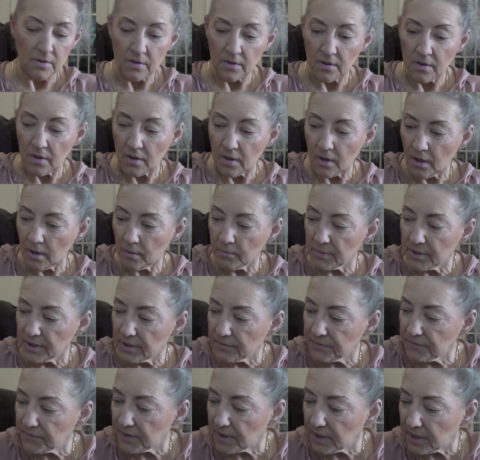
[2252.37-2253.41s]
I'm going
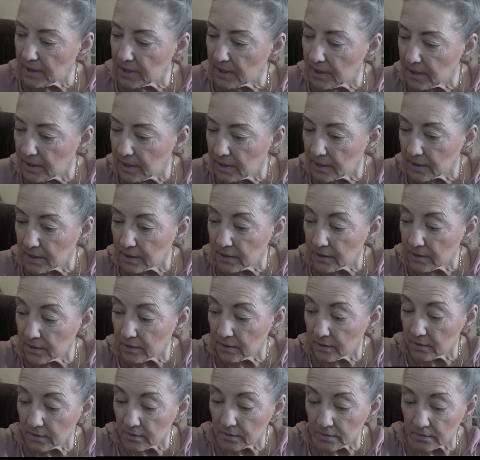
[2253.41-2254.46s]
to take,
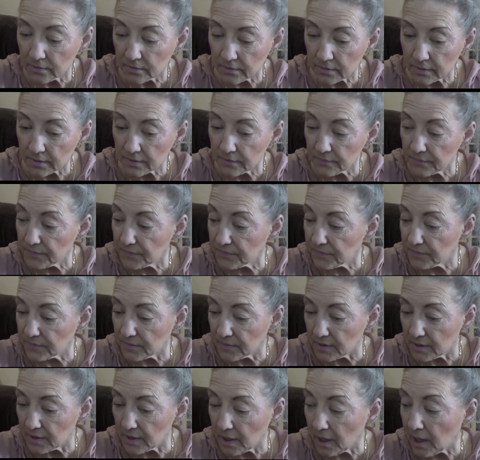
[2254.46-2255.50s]
let's
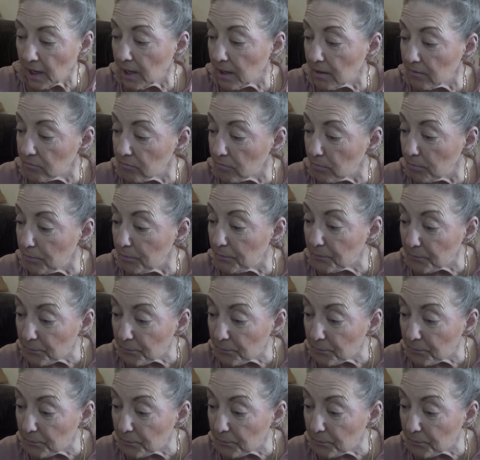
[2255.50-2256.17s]
see, I have a